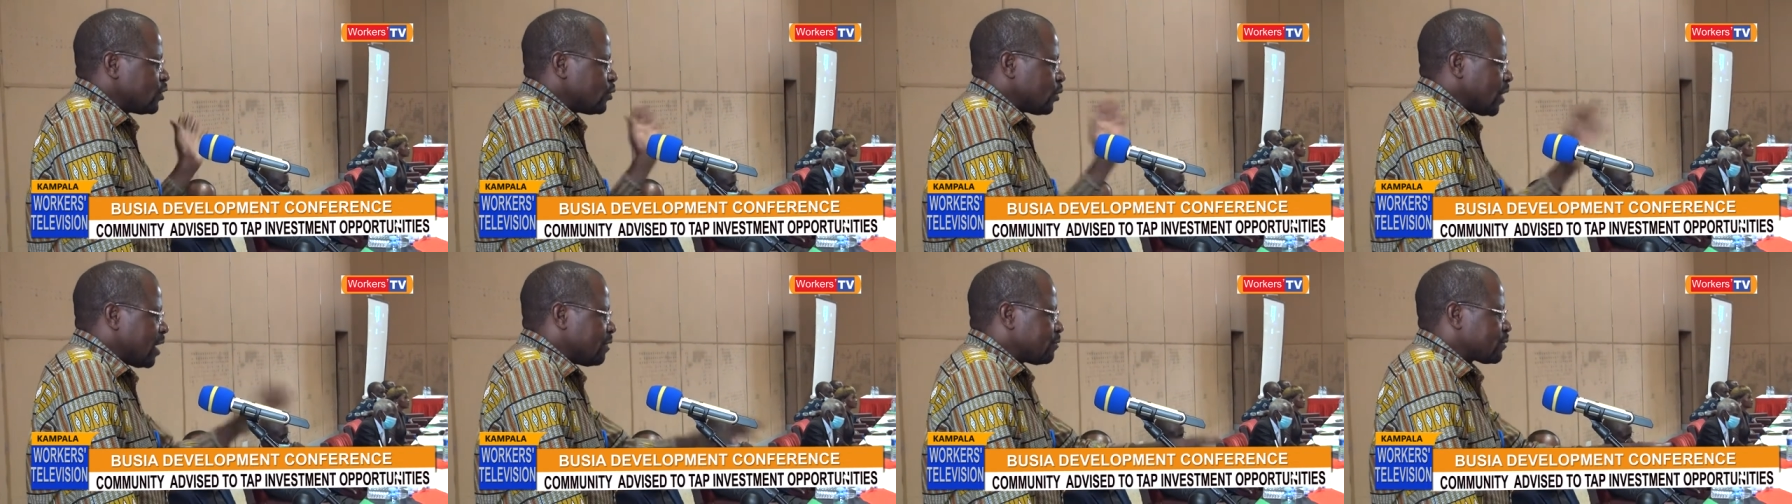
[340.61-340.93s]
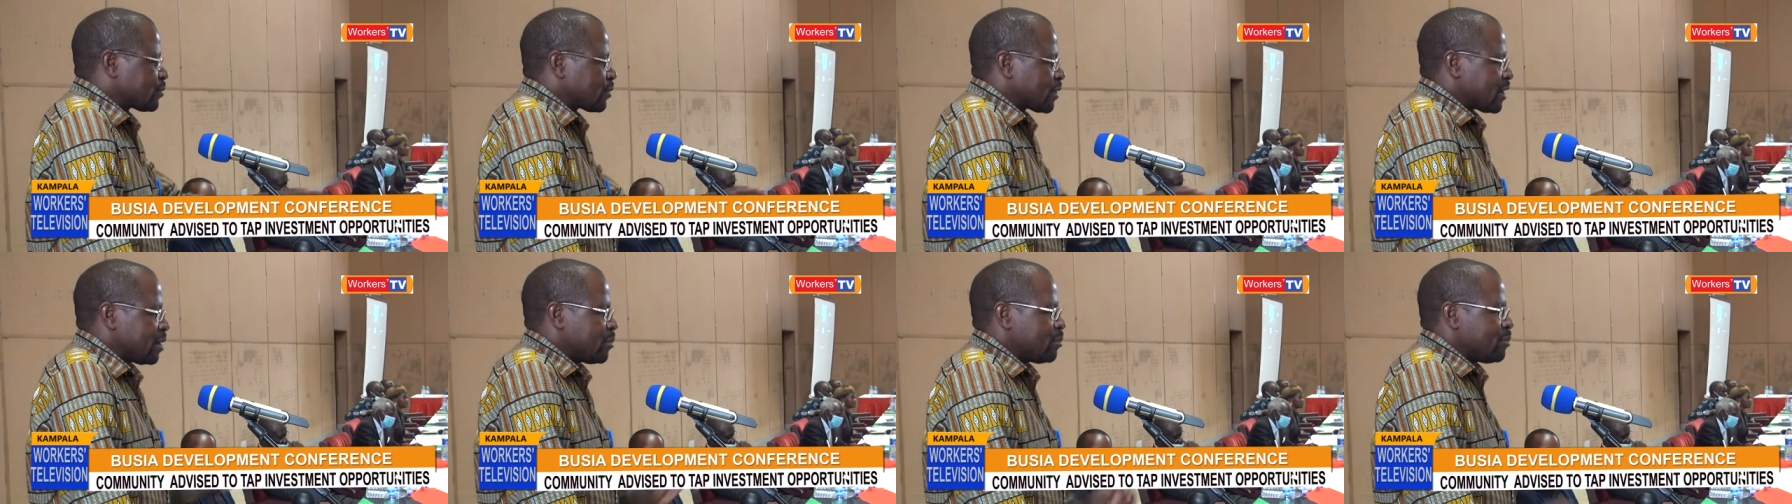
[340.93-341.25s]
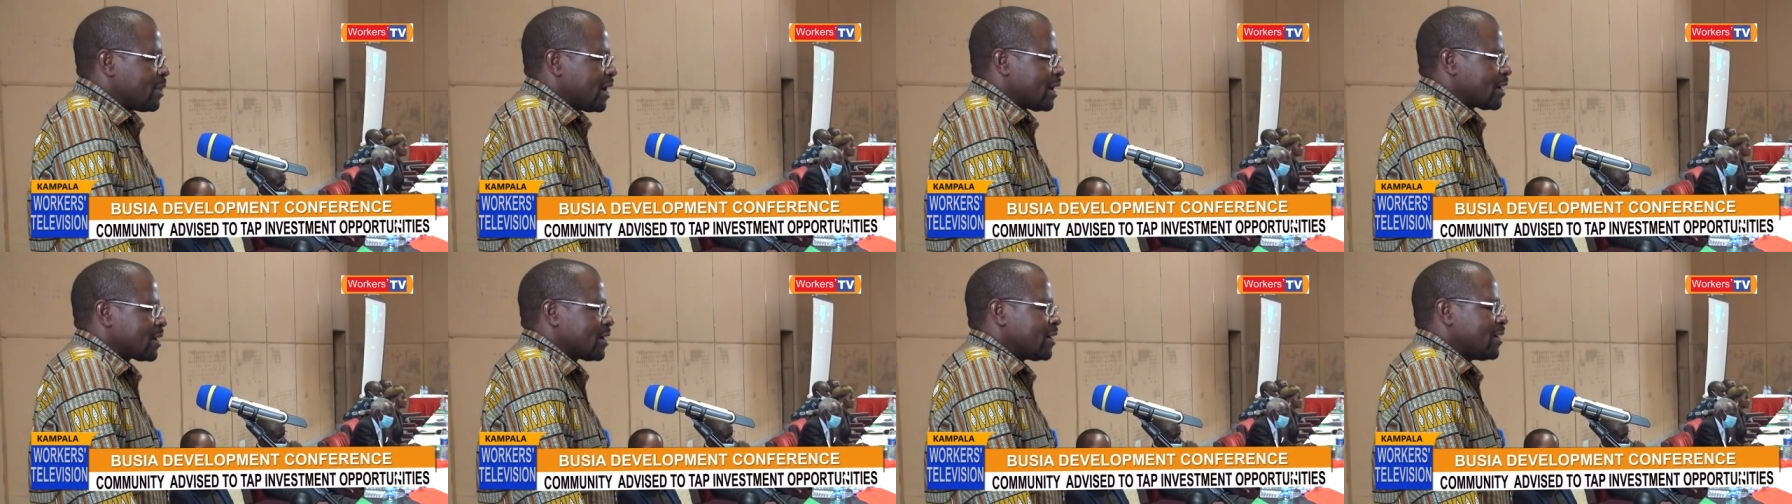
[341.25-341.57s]
you have to come
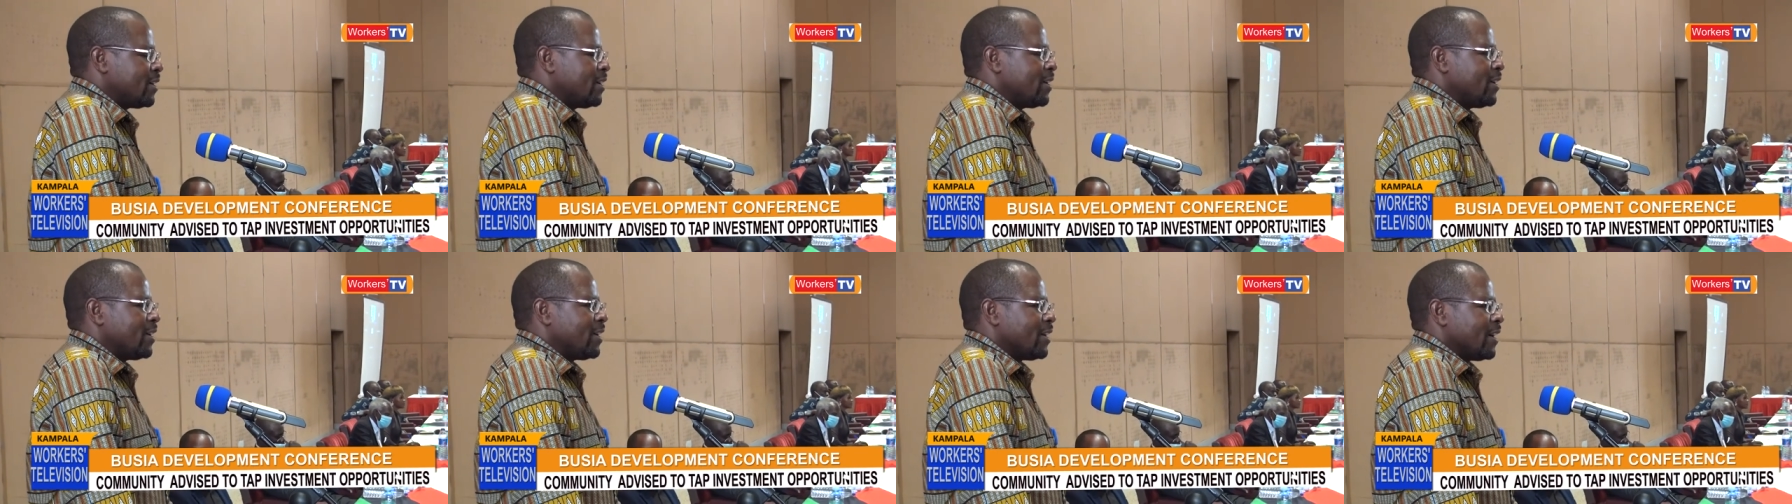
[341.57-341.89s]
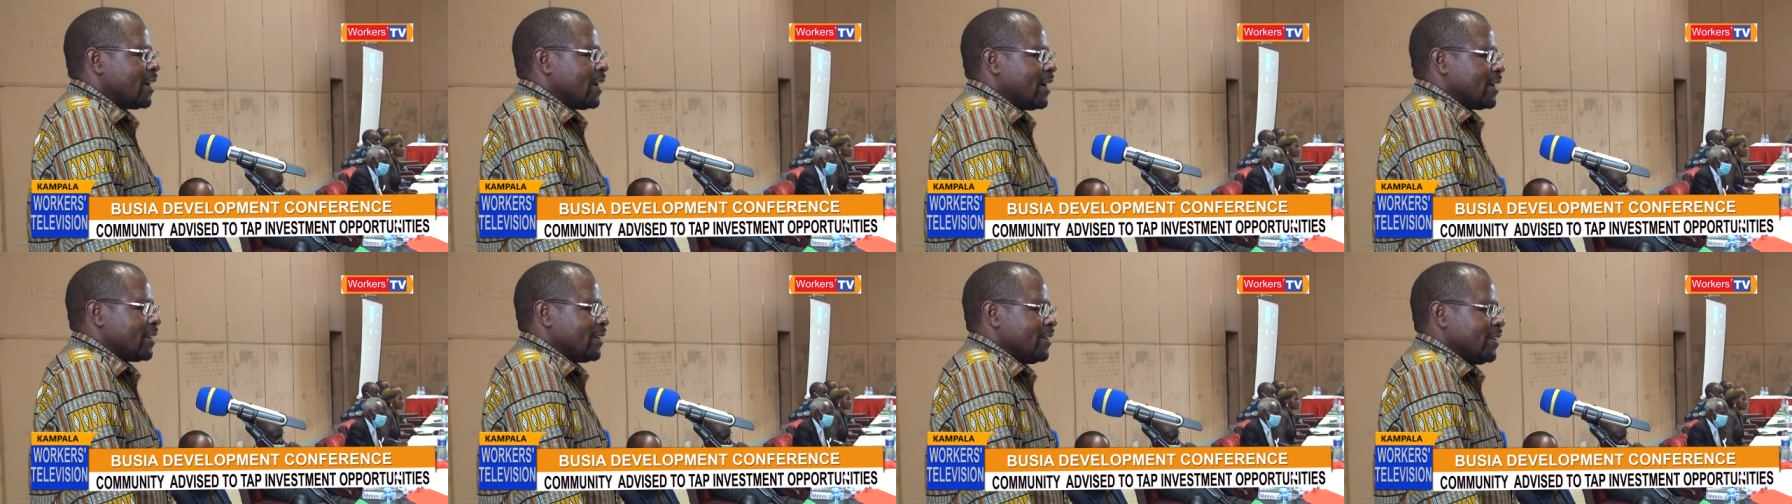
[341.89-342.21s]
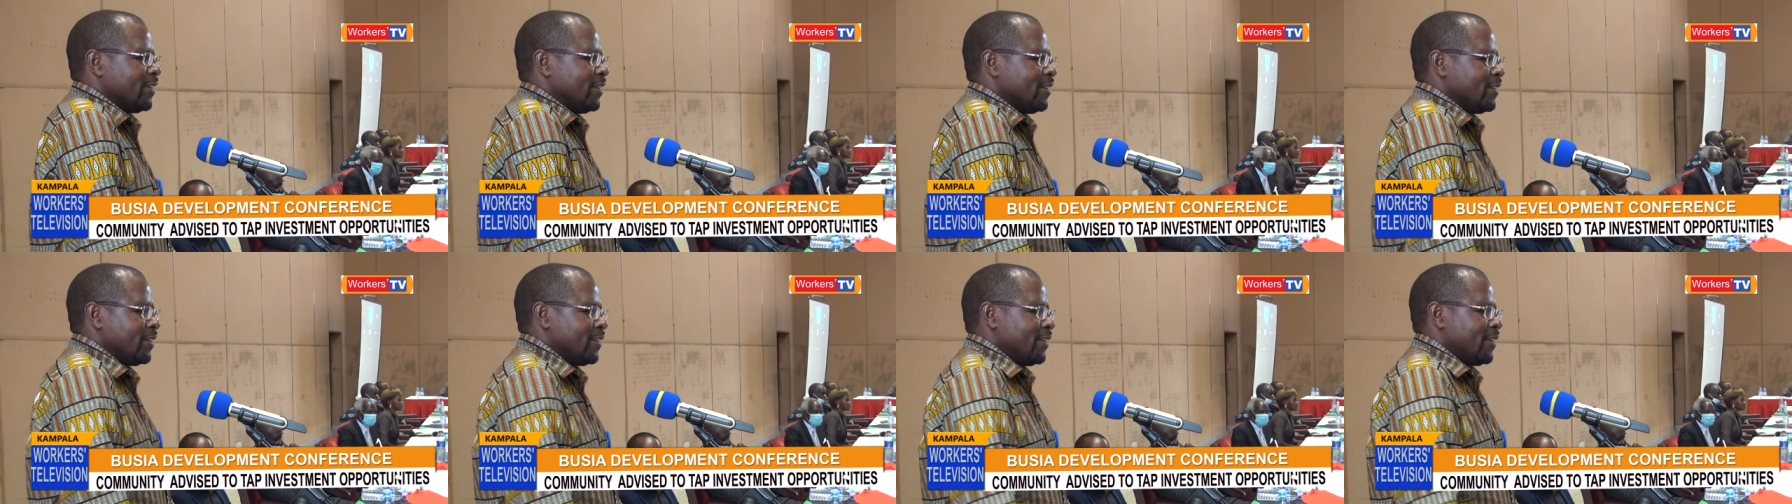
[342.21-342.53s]
back
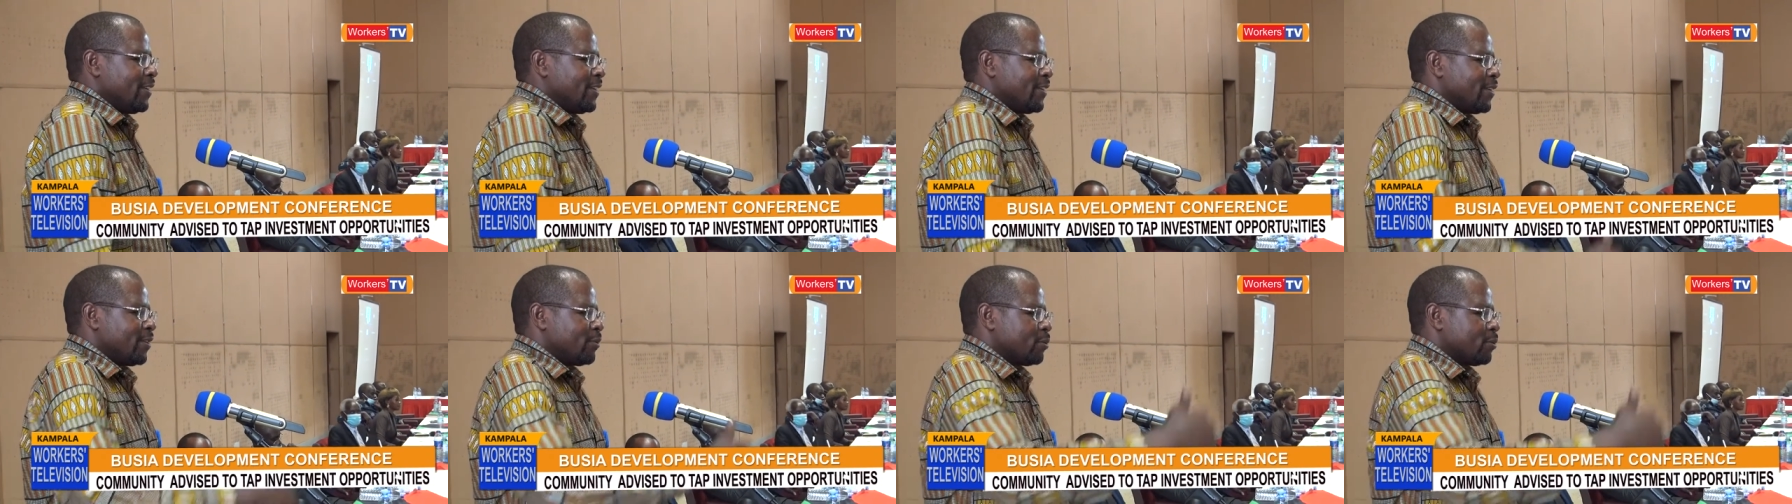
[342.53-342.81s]
and uh,